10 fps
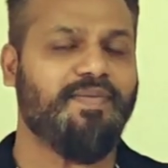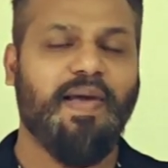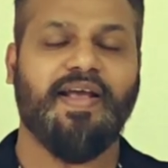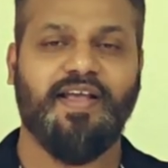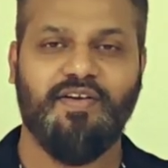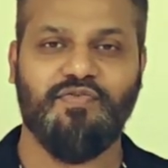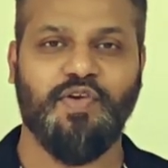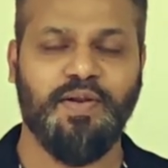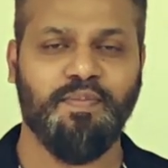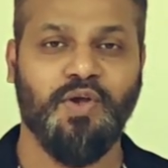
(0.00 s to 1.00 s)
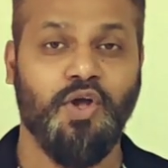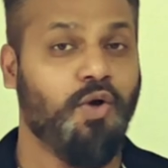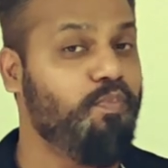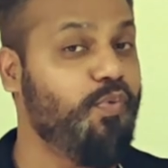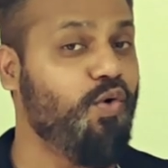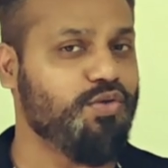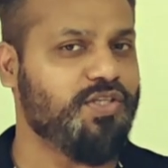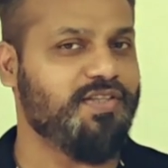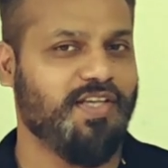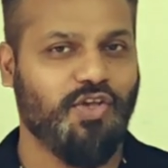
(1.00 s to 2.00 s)
backing a film,
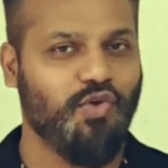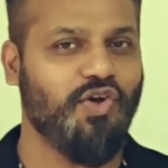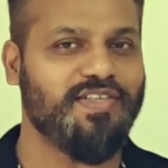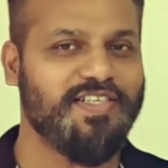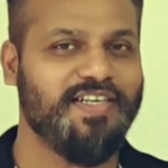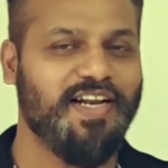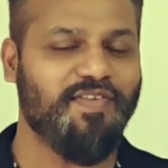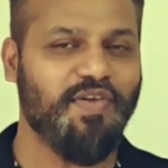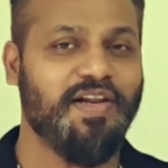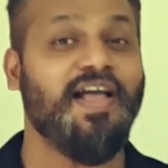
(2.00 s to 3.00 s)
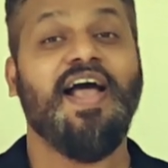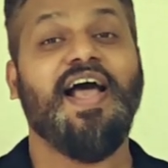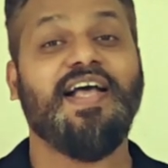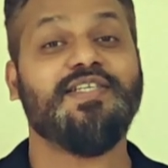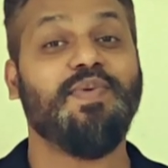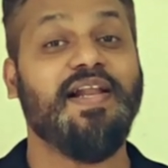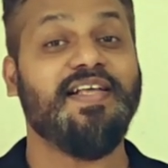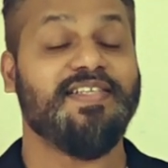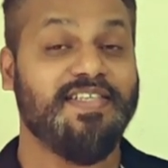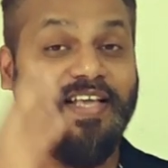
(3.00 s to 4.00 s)
both the curiosity level as well
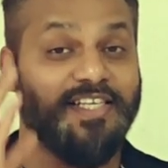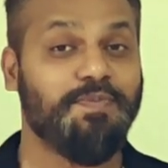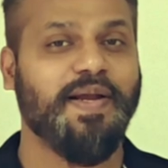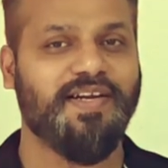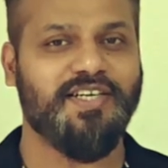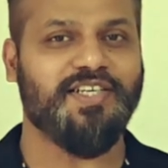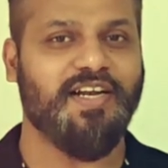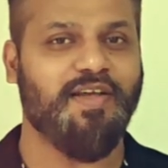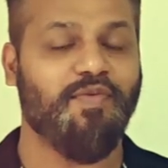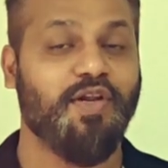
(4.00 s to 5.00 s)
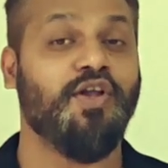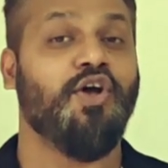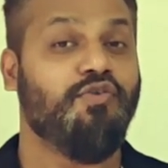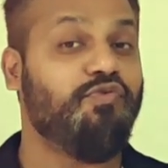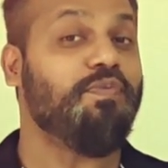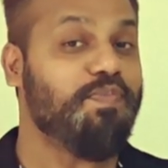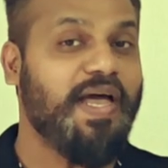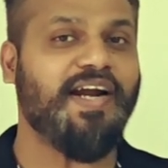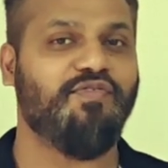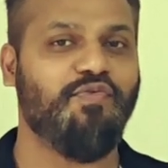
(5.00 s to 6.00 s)
as the expectation level from
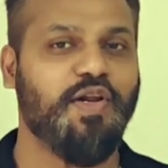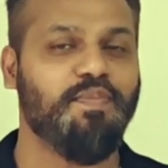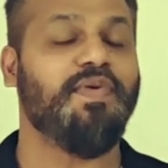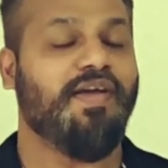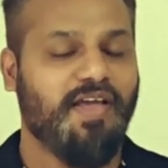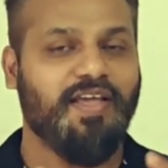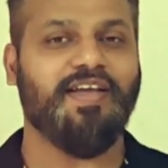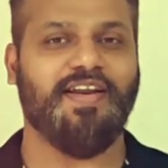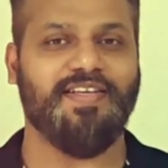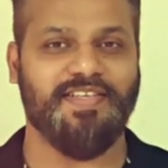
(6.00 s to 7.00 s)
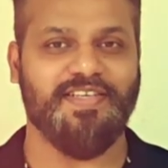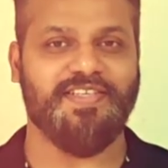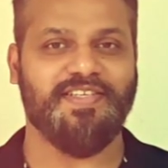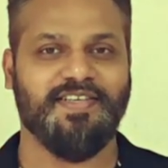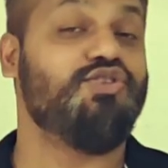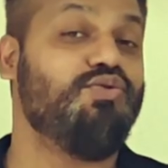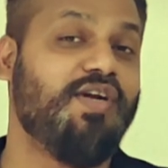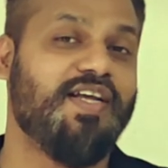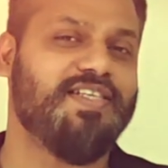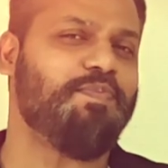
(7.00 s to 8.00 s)
that film increases. So
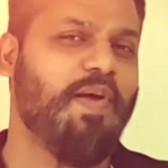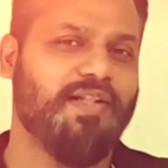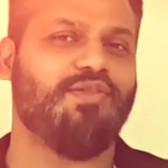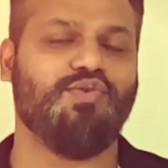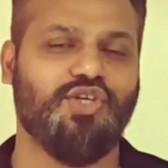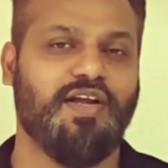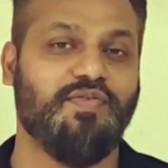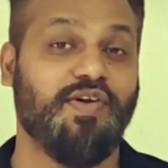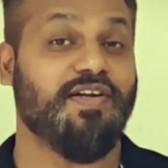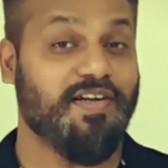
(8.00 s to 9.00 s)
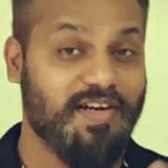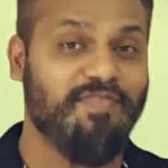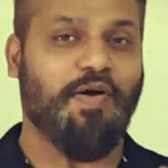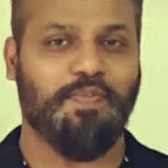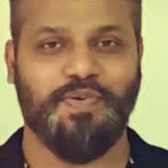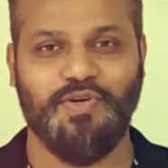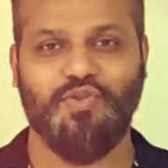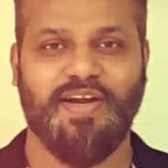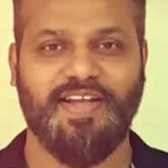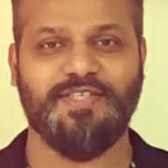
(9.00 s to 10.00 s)
does Palthu Janwar live up to
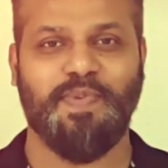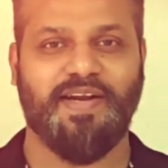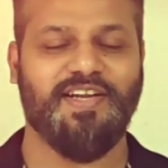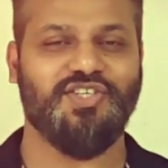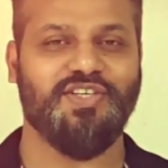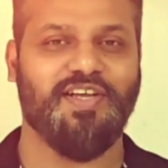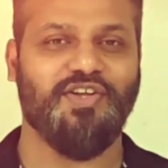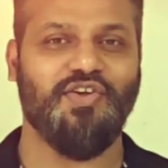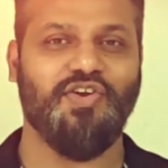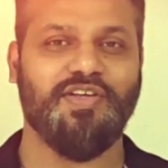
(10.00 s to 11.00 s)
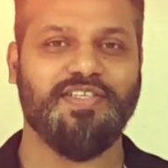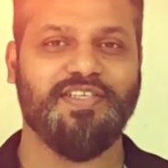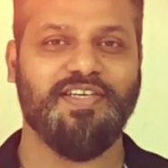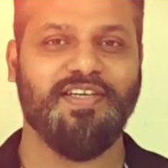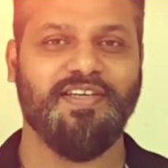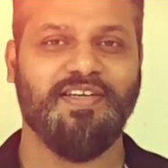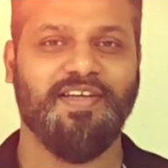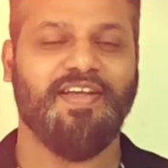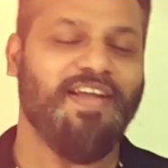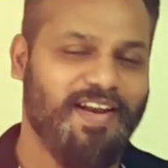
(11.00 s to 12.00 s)
that expectation and curiosity?
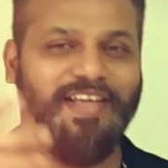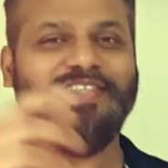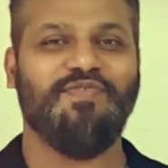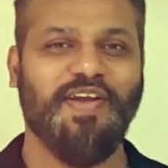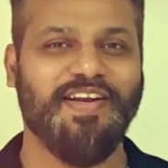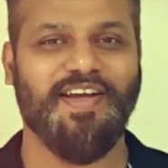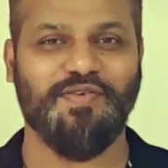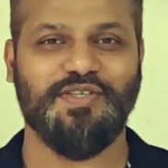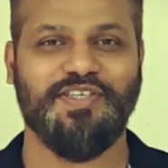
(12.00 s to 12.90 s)
Let's find out.